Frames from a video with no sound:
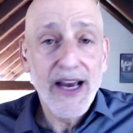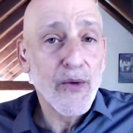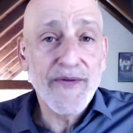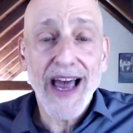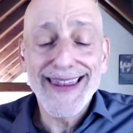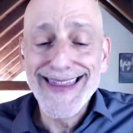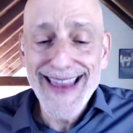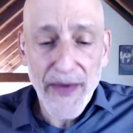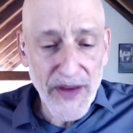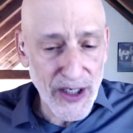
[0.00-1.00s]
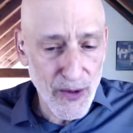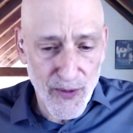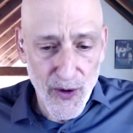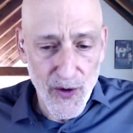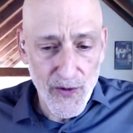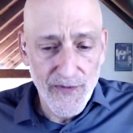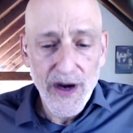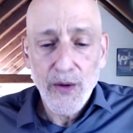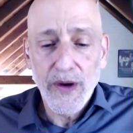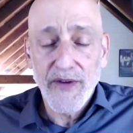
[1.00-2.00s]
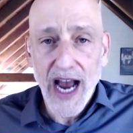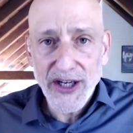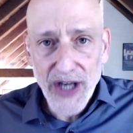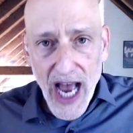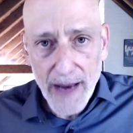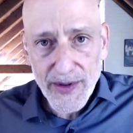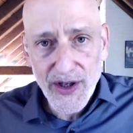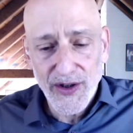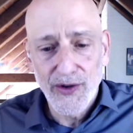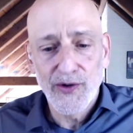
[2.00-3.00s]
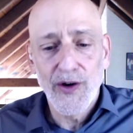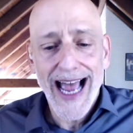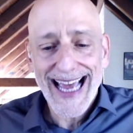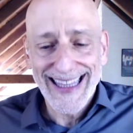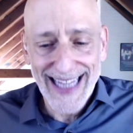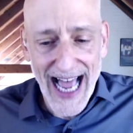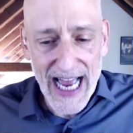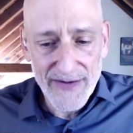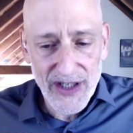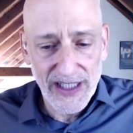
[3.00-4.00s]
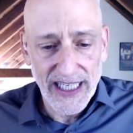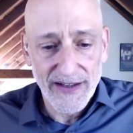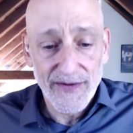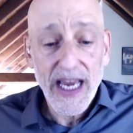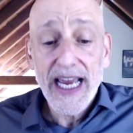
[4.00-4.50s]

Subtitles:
We've got nothing to prove. We've got jobs to do and lives to live.